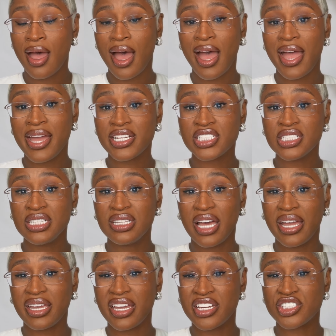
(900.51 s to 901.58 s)
I actually
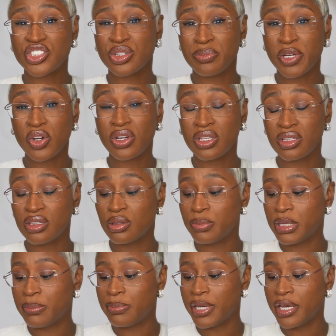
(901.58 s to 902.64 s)
like Extra Milk a little
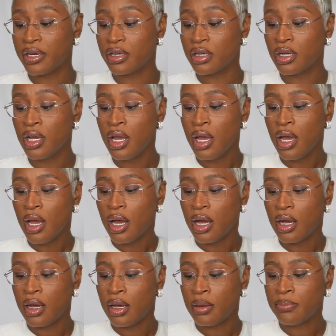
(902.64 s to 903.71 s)
bit better.
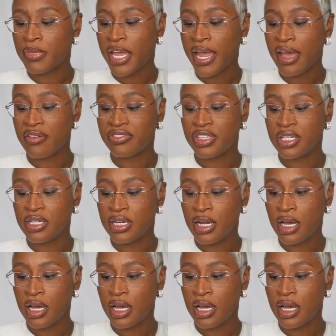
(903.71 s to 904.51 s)
They have the